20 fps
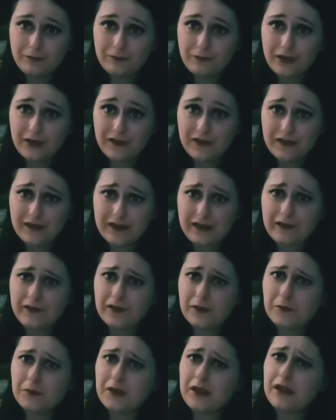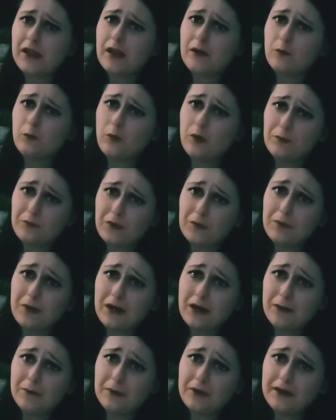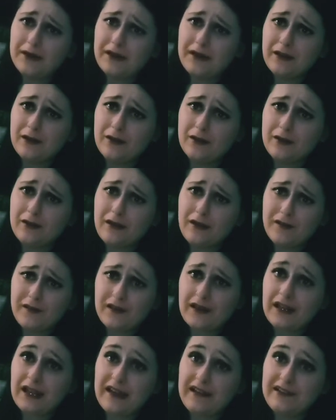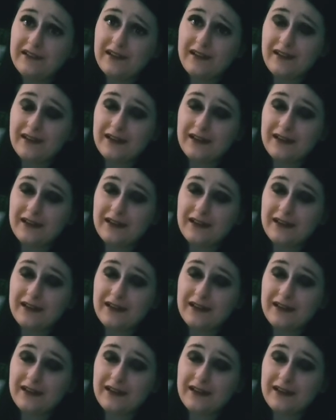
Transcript: basically somebody getting ripped apart by an escalator,